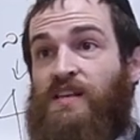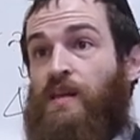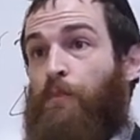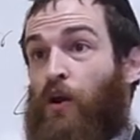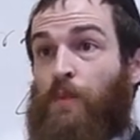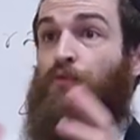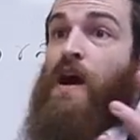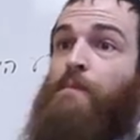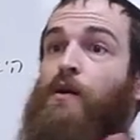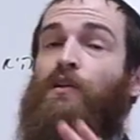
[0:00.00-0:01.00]
was in the body
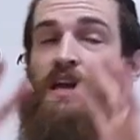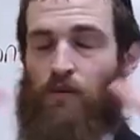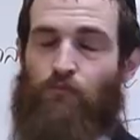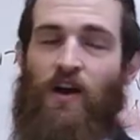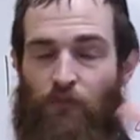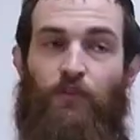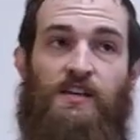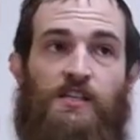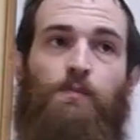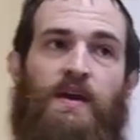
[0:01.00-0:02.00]
primarily,
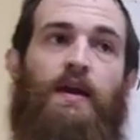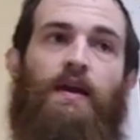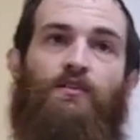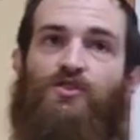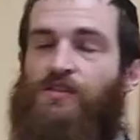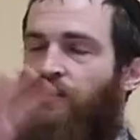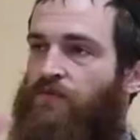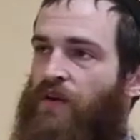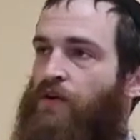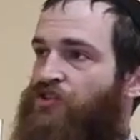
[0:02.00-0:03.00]
roughly speaking,
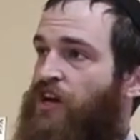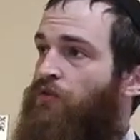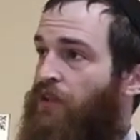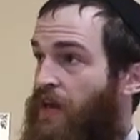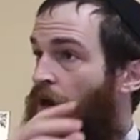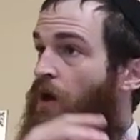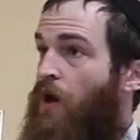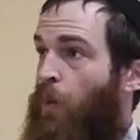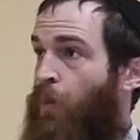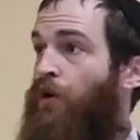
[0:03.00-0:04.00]
just very generally,
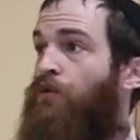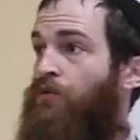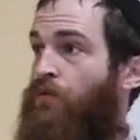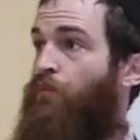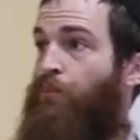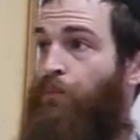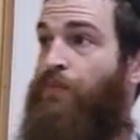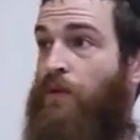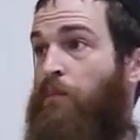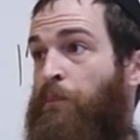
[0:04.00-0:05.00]
will
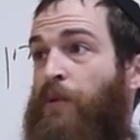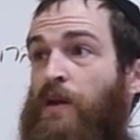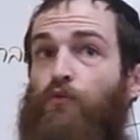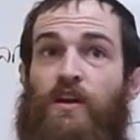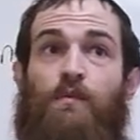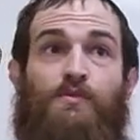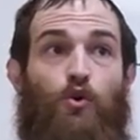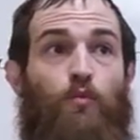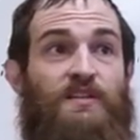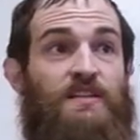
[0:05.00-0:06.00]
be
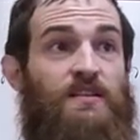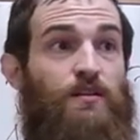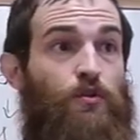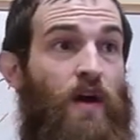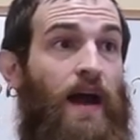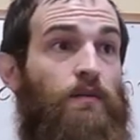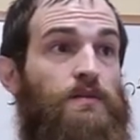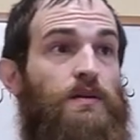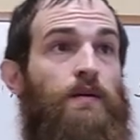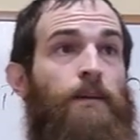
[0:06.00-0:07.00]
reabsorbed into the
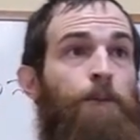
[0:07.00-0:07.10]
ground.